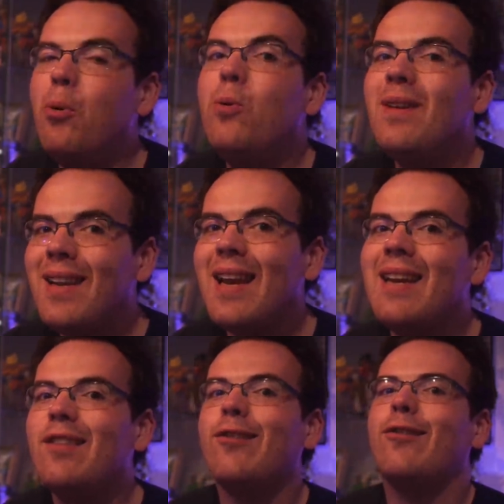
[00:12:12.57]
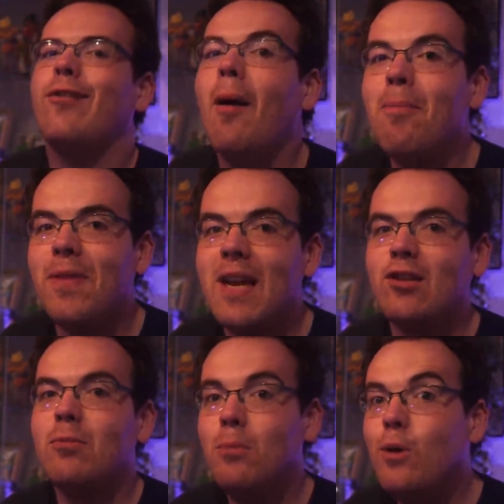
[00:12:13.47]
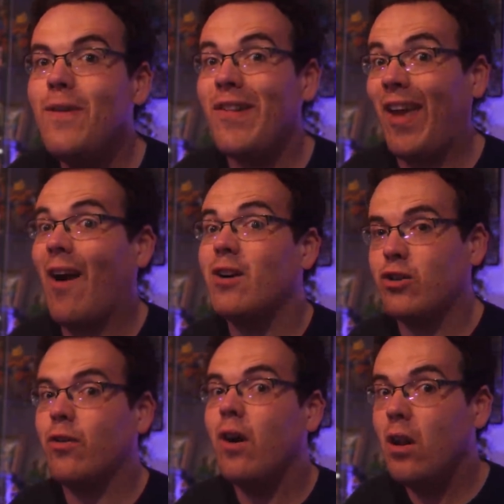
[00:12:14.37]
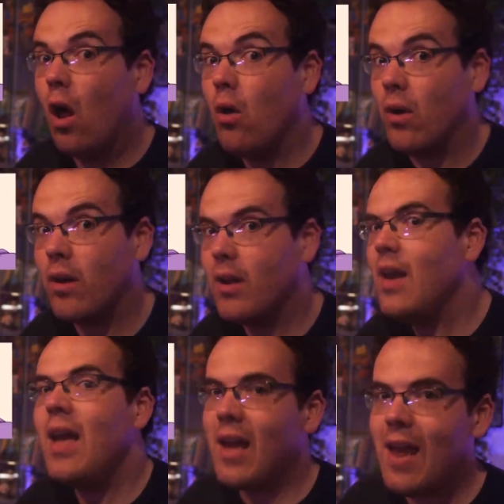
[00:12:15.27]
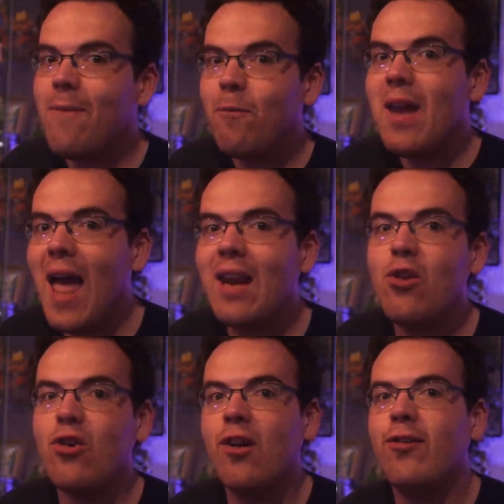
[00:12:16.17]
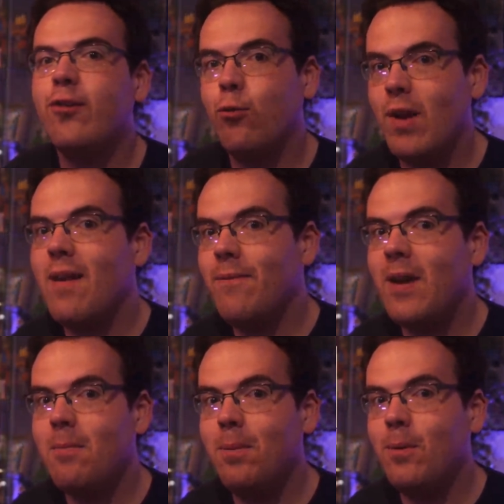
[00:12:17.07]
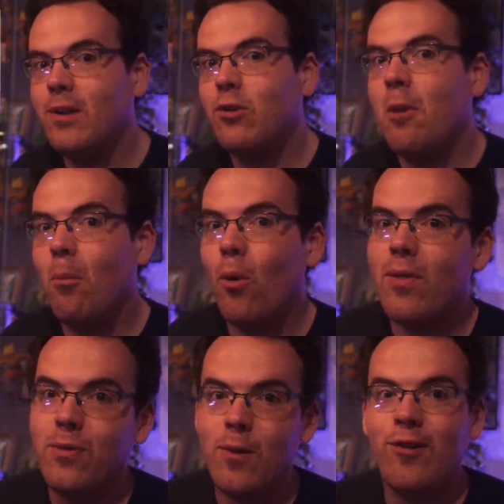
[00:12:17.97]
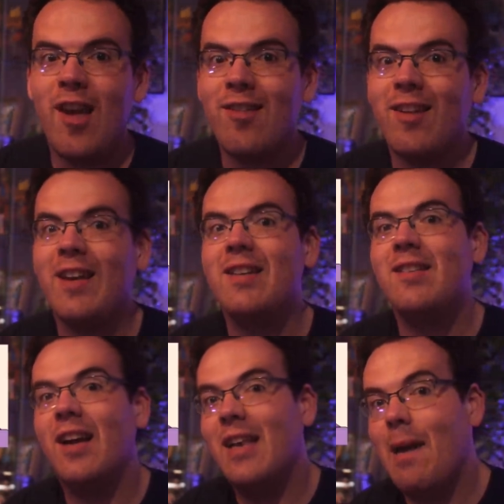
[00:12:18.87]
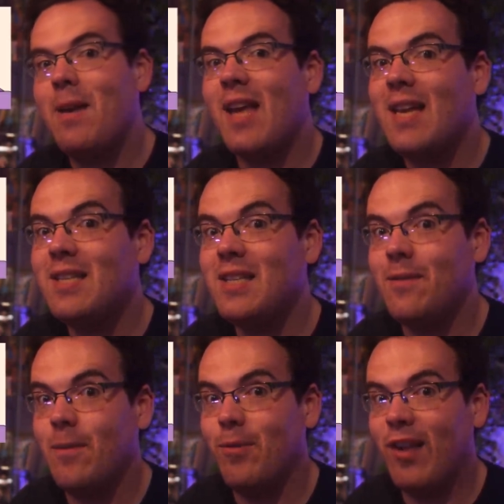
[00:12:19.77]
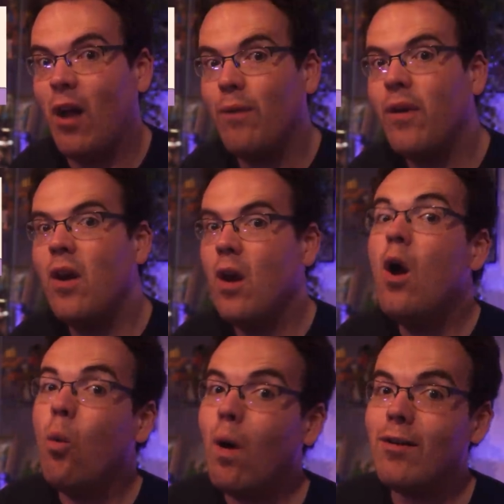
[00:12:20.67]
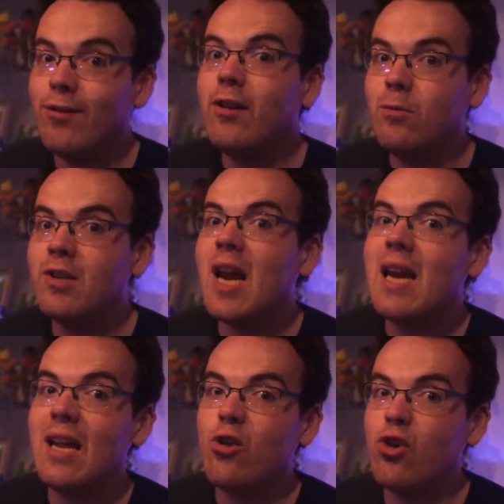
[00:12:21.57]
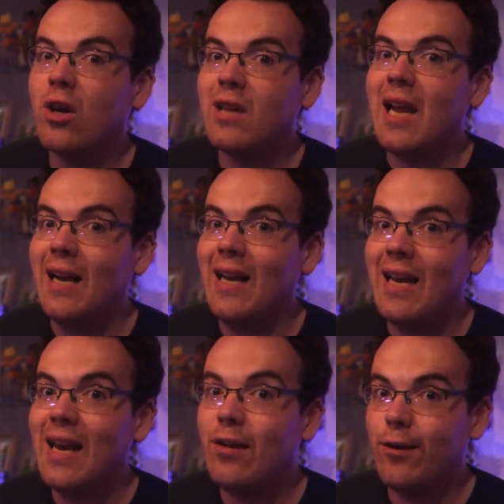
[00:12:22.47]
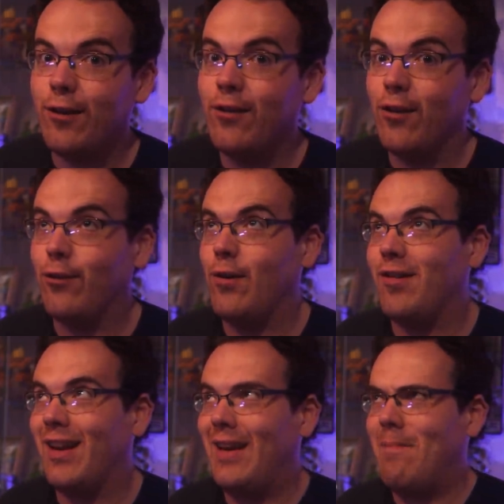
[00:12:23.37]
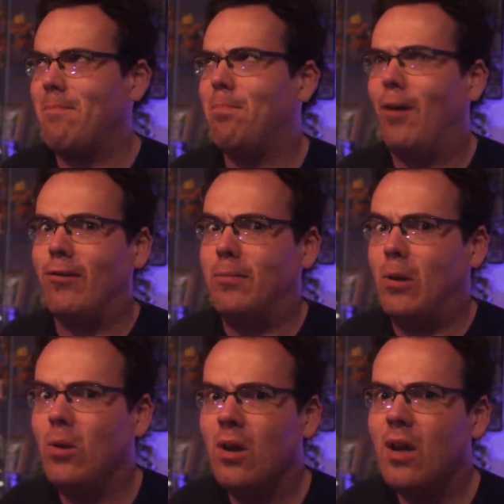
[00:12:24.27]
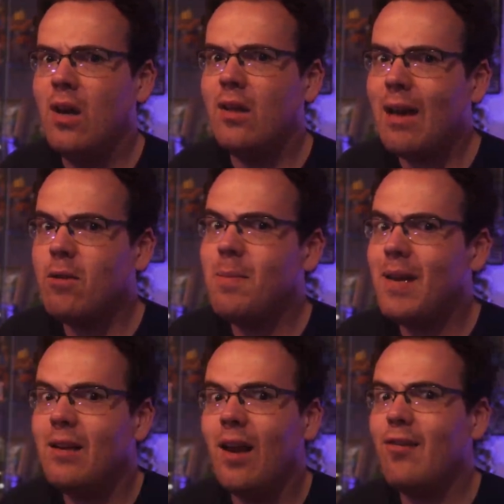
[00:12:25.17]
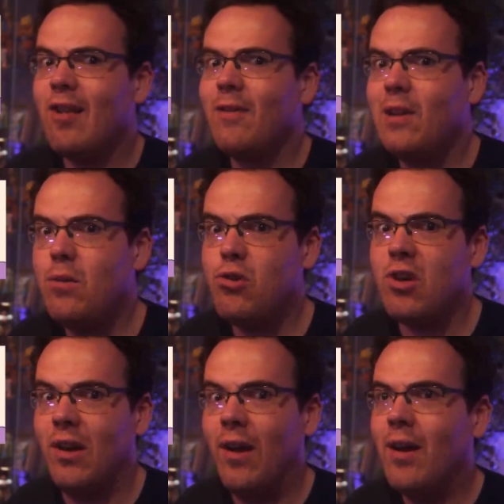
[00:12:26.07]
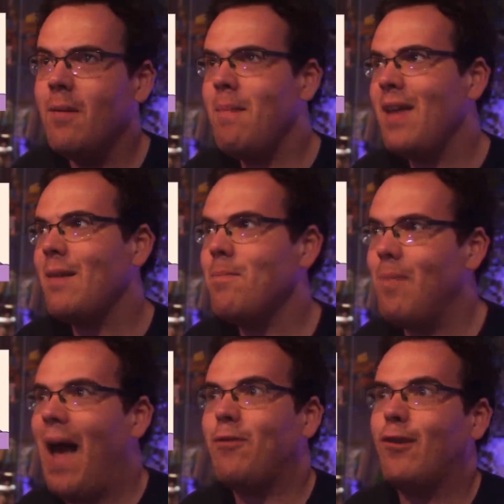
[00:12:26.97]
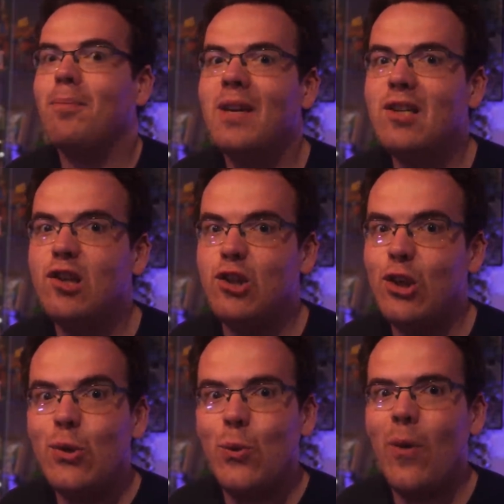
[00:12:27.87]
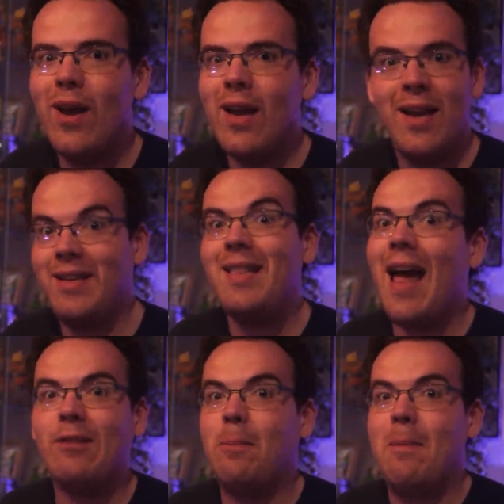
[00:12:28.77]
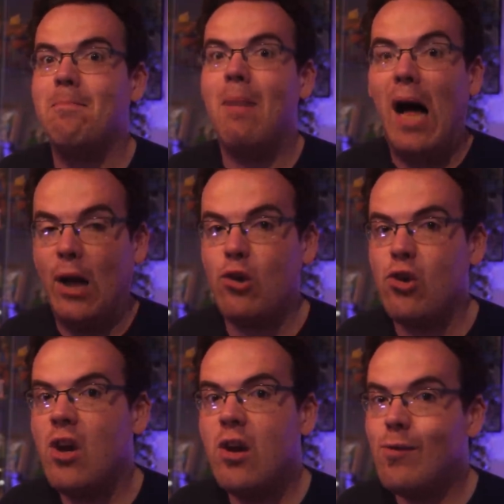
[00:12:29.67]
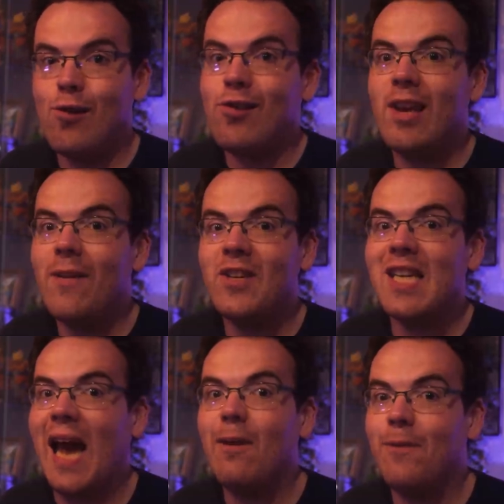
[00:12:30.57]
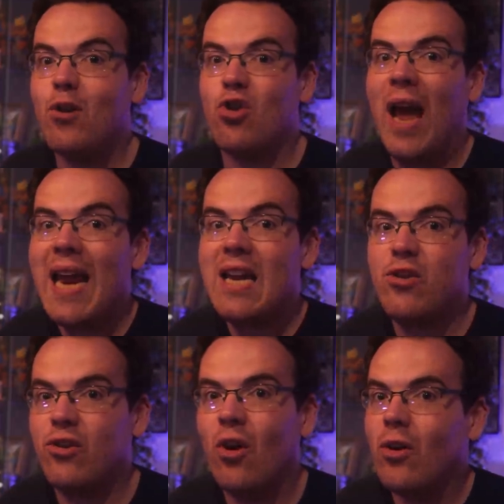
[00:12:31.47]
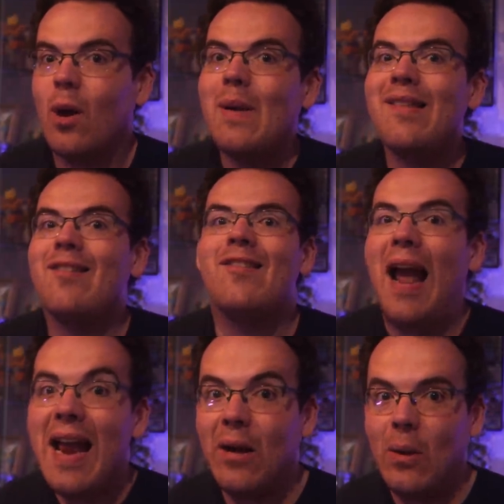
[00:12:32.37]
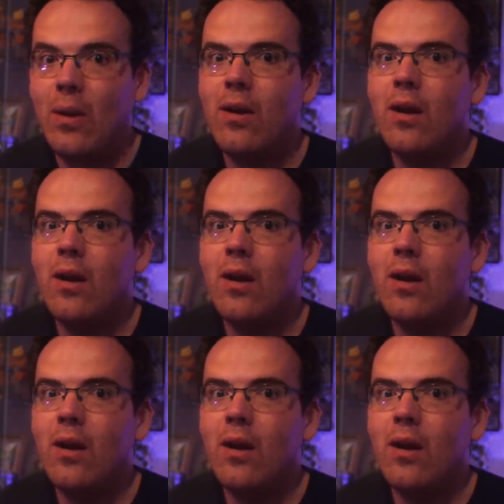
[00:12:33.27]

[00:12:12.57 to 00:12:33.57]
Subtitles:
Buu needed something to move its character along. If we had a chance to reinvent Buu into a more enthusiastic and dynamic entity of himself, while still retaining his childlike glee and innocence, it's not exactly possible, that would have been a nice evolution. Make him have something to do. It didn't have to be much, just enough to count for change and not going stale.